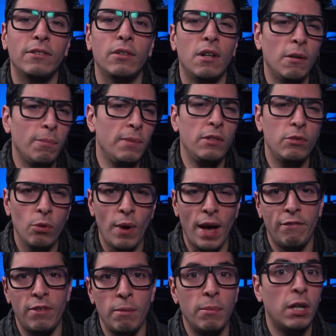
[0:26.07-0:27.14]
ask Omni to
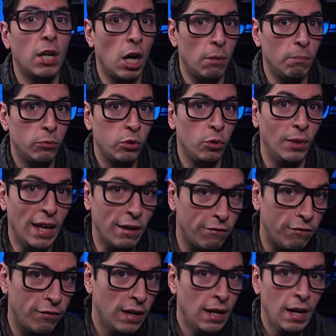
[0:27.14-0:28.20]
have them come to
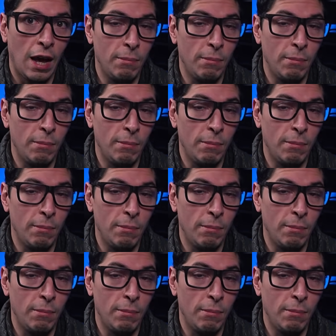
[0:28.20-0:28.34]
life.